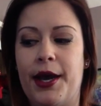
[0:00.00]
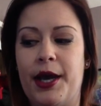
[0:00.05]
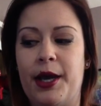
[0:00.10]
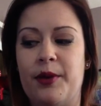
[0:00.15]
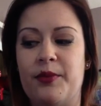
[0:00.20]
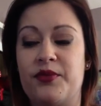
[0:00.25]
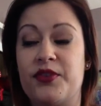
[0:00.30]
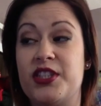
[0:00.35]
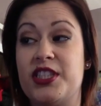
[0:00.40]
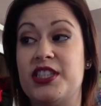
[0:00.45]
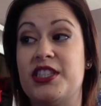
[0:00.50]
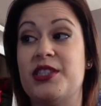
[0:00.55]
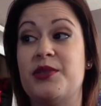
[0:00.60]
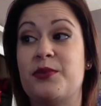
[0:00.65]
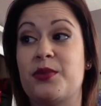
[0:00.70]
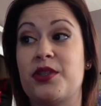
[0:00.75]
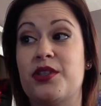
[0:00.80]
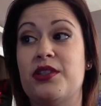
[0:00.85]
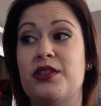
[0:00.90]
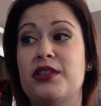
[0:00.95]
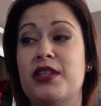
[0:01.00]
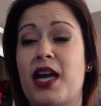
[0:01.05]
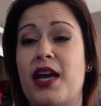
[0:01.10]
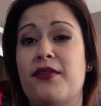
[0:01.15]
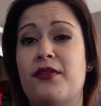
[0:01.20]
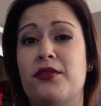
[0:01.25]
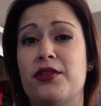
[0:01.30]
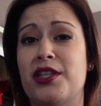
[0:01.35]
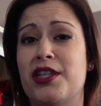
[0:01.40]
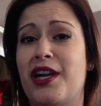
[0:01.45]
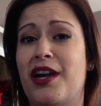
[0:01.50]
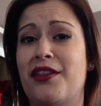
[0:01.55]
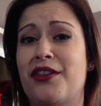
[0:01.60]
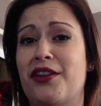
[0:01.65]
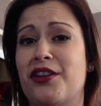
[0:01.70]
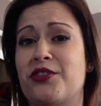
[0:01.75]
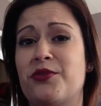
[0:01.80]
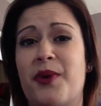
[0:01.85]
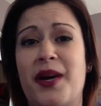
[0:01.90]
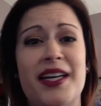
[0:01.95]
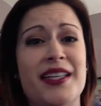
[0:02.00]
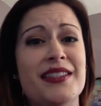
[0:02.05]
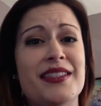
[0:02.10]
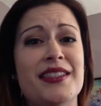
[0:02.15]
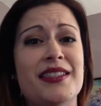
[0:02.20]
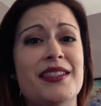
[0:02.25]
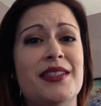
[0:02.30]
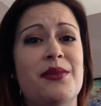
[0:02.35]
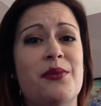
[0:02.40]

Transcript: For Disney World, I've only gone there twice.